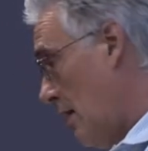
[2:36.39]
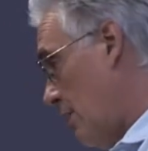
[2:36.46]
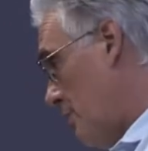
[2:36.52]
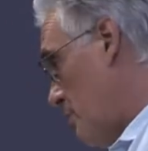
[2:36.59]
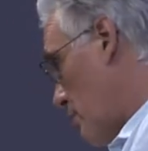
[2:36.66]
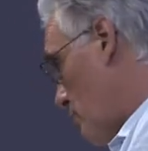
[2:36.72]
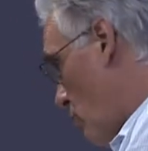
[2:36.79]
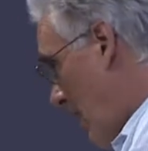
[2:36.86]
You
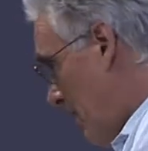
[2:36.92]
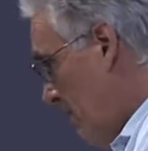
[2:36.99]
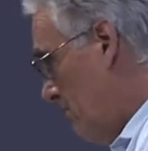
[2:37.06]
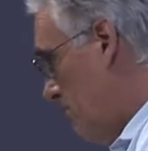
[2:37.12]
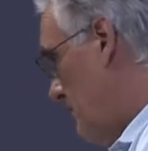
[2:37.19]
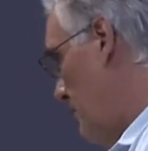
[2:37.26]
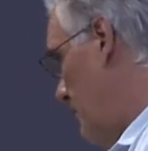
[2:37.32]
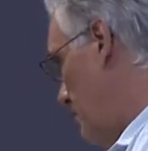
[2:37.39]
can
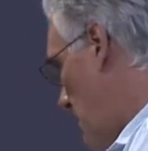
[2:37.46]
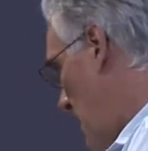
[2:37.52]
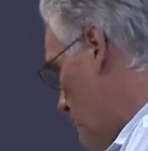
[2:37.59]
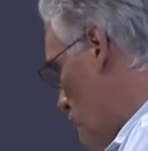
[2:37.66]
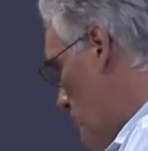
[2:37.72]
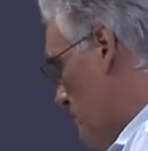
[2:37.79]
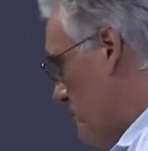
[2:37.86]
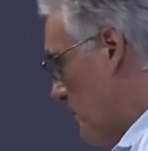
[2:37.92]
run the
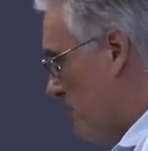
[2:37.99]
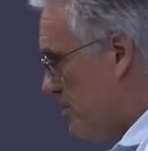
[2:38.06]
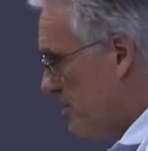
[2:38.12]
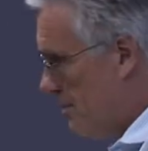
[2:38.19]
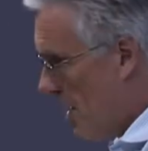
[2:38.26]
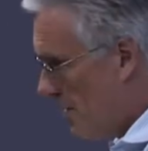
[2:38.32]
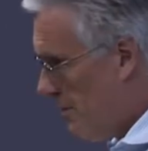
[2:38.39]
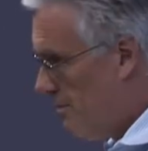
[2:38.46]
measures on
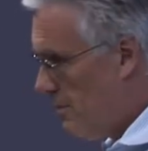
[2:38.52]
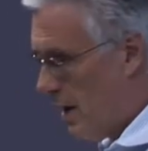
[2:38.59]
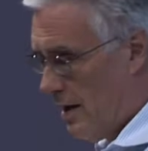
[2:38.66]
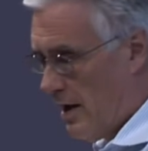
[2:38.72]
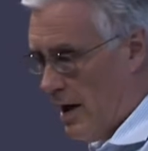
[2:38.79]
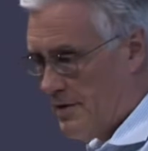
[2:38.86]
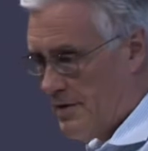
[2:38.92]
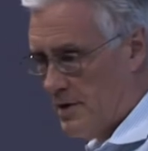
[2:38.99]
some
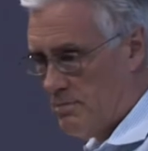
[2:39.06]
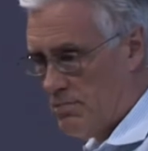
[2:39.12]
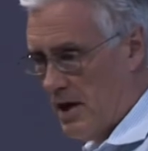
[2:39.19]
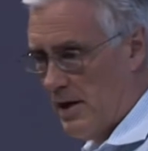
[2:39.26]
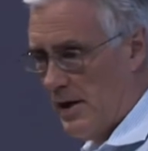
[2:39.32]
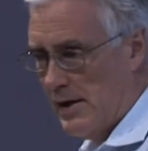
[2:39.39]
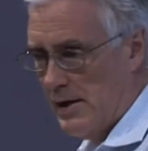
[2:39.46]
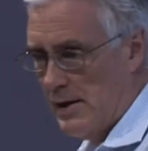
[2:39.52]
other
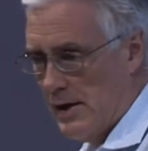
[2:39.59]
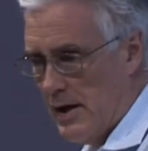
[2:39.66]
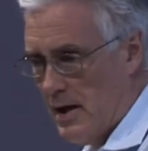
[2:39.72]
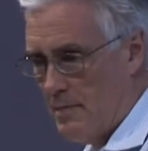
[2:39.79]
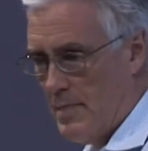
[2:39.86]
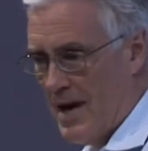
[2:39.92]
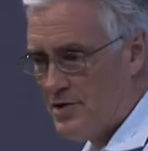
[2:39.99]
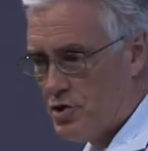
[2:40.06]

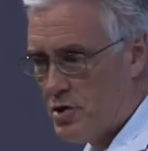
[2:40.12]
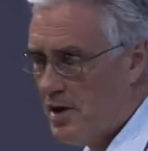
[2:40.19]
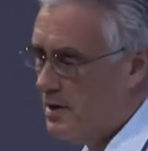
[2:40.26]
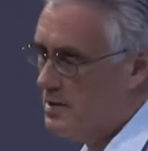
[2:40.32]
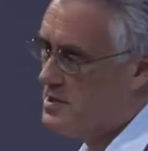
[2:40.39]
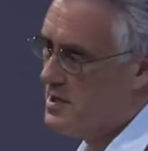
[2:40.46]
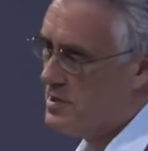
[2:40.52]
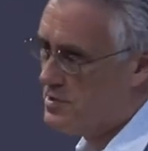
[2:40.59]

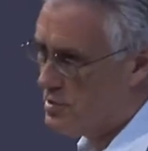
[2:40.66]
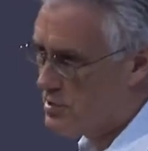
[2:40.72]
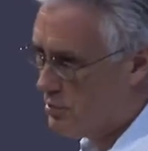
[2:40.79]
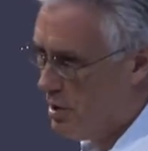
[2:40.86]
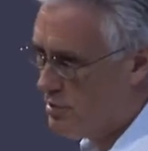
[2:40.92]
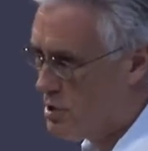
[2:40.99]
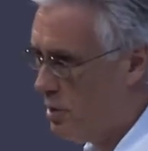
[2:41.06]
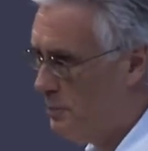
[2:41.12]
metrics, such as
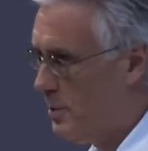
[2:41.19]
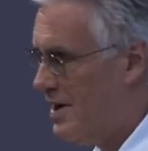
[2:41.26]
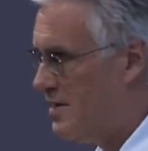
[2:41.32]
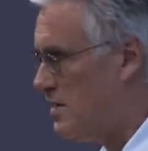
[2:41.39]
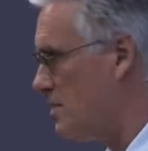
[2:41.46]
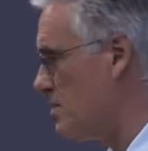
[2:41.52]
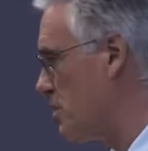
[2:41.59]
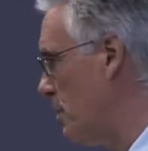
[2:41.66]
gross
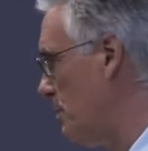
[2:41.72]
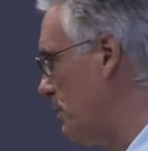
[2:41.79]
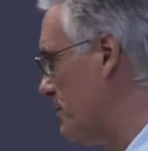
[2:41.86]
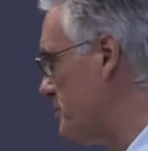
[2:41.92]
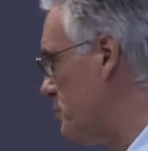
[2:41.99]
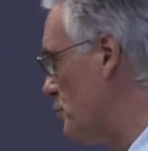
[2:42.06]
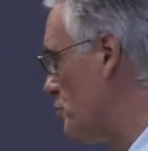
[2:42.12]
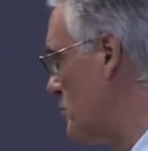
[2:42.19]
operating
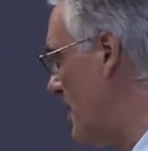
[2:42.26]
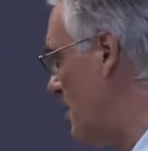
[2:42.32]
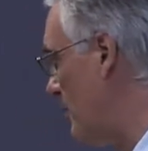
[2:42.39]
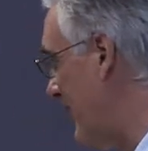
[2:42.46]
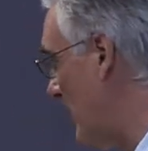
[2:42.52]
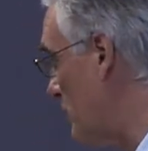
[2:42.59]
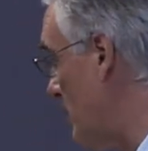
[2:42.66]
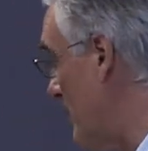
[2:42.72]
surplus or share of
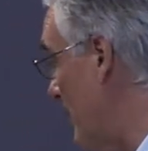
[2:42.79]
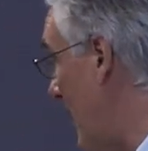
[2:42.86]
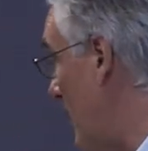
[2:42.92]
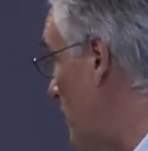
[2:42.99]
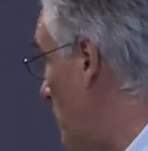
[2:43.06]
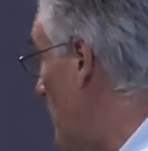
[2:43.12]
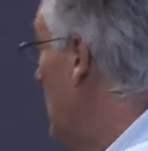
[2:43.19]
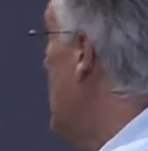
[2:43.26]
equity
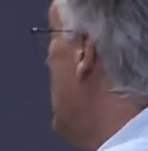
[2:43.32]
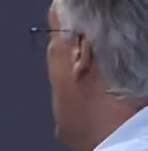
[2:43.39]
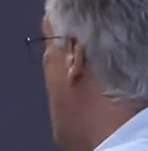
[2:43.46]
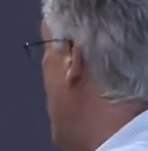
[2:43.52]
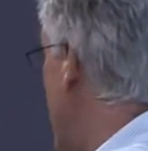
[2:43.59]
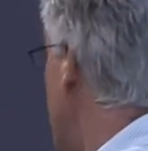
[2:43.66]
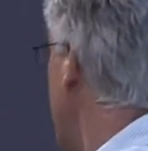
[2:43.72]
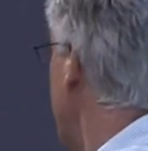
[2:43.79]
value, and then